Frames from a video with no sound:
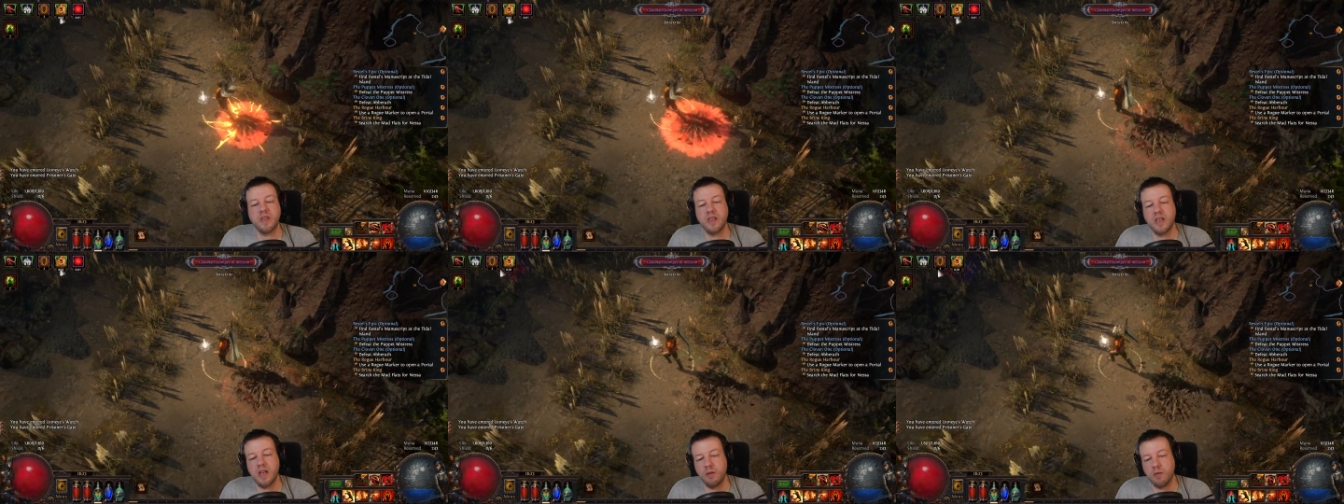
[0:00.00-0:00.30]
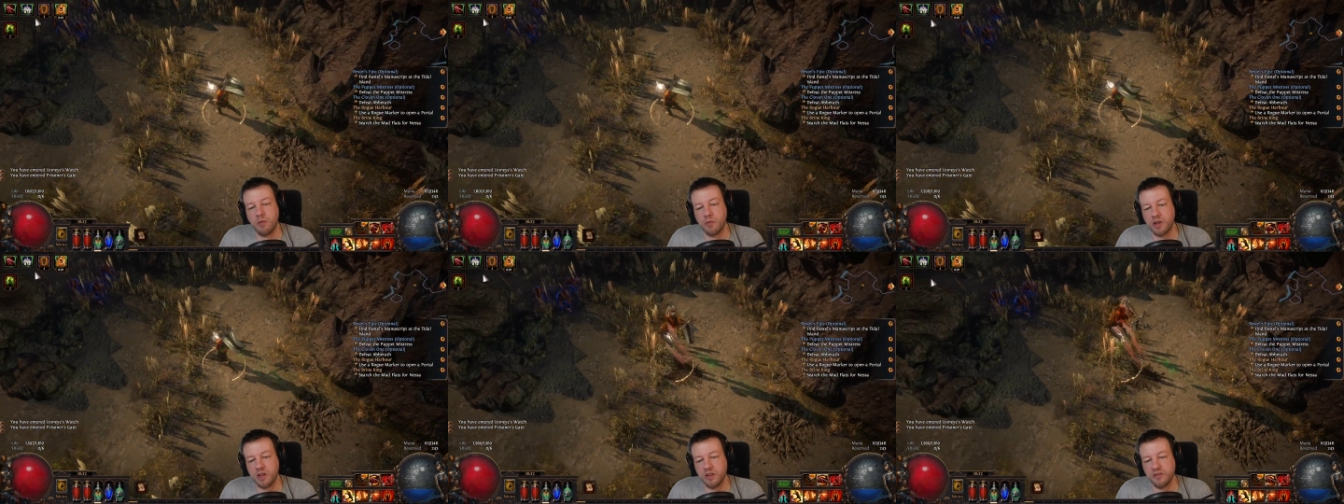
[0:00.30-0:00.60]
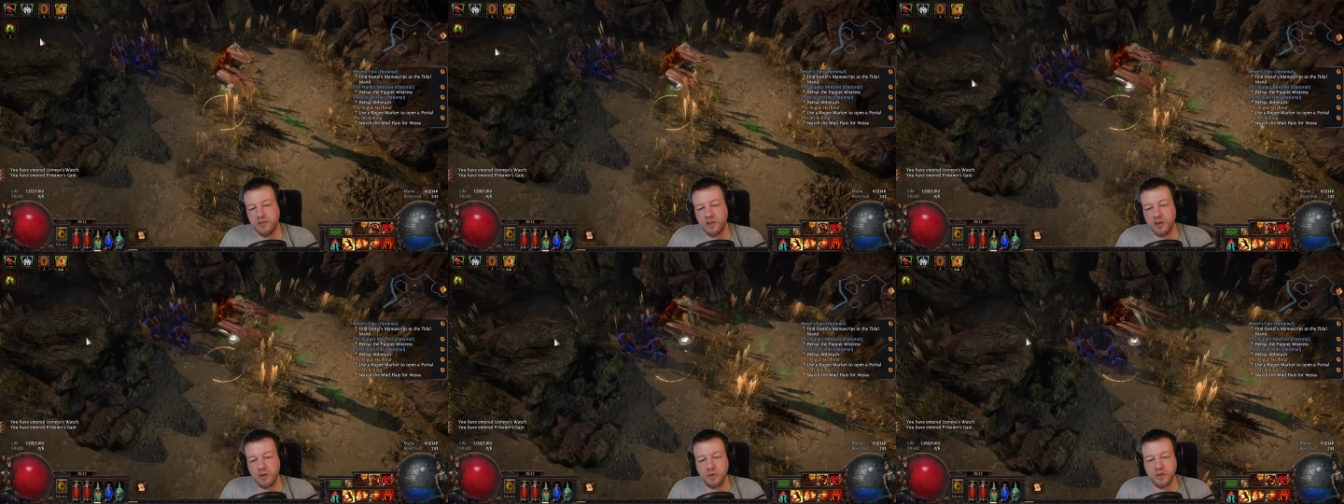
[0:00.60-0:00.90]
And what we're going
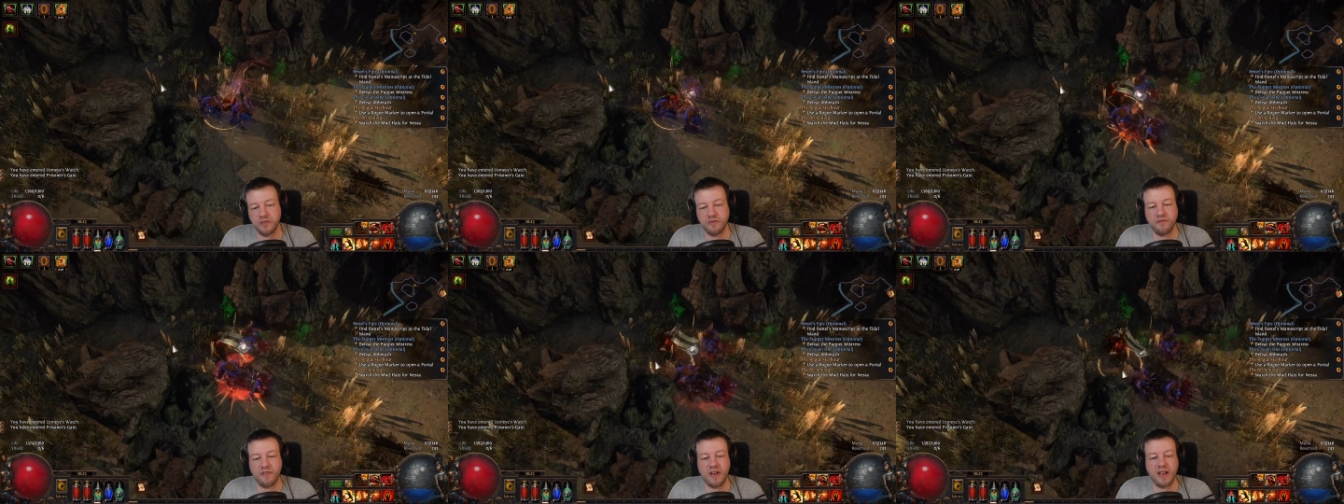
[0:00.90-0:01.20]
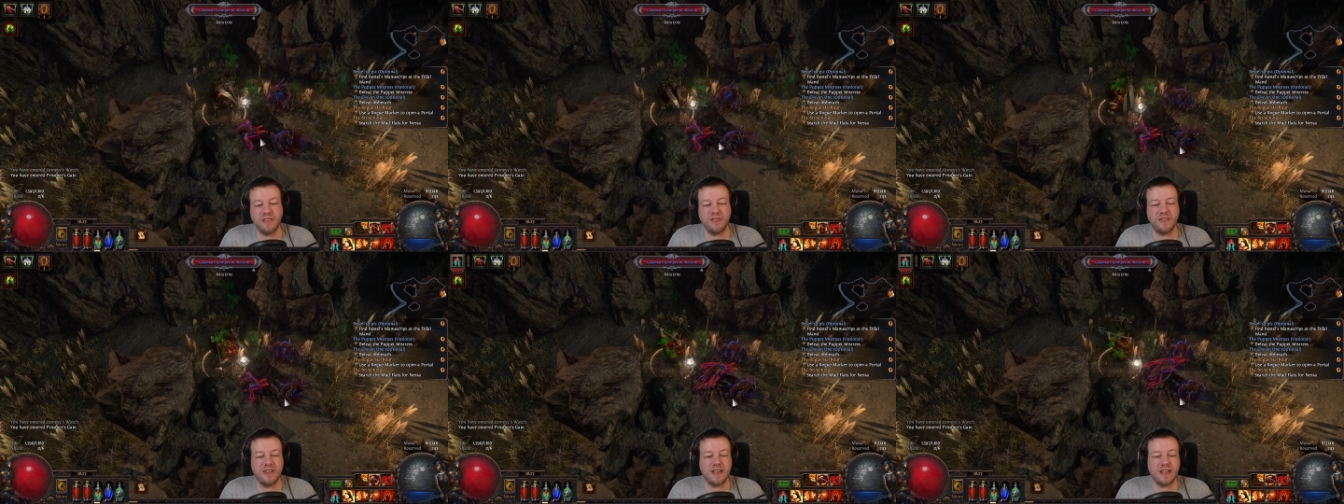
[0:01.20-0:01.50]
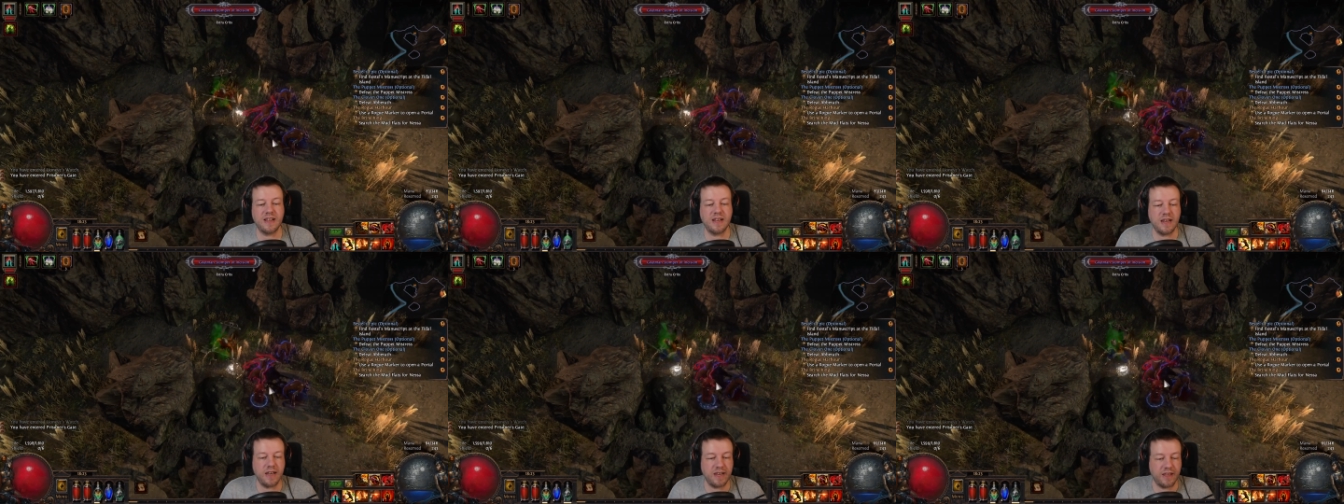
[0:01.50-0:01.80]
to do is find the
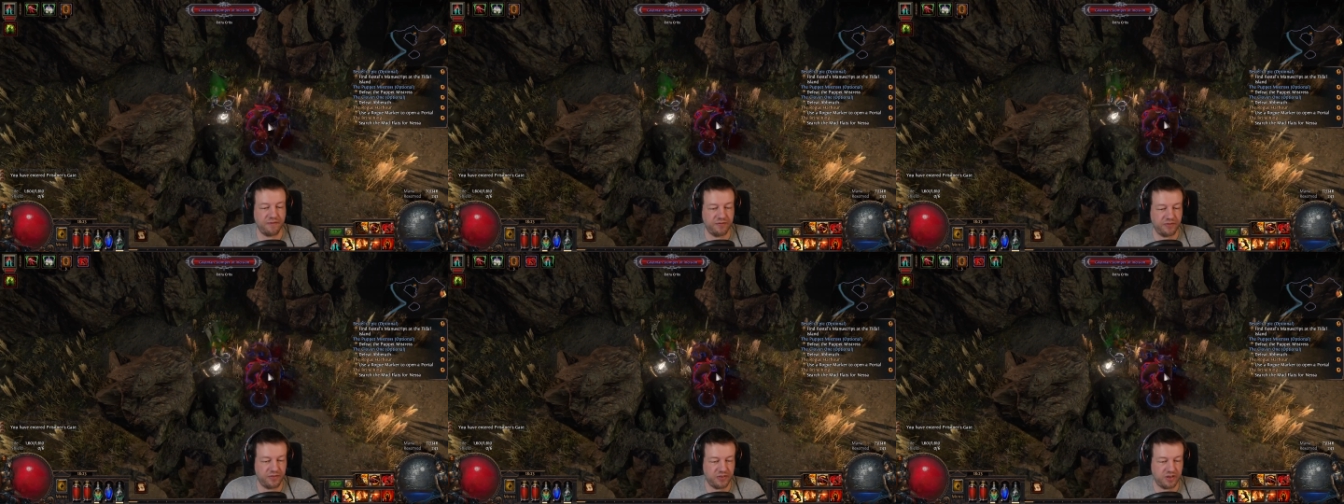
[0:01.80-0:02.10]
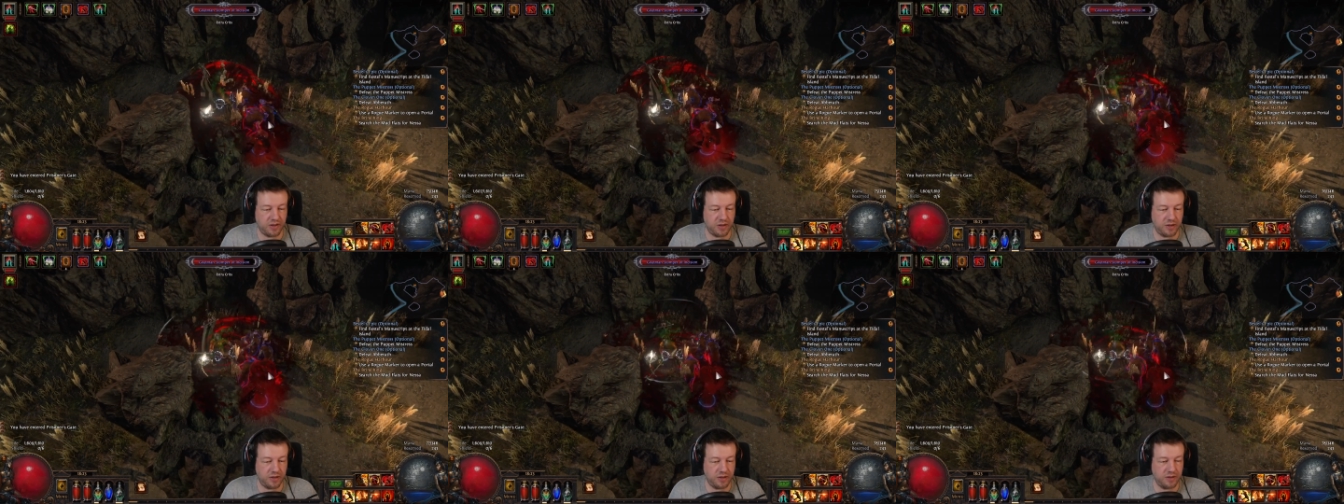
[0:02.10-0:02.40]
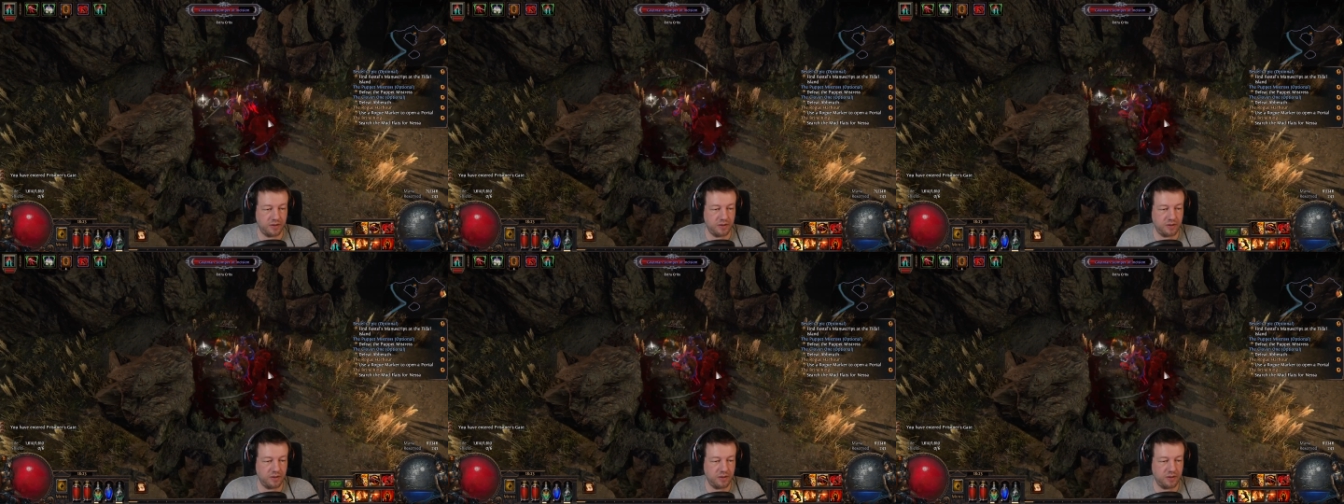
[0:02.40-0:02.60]
cliff side.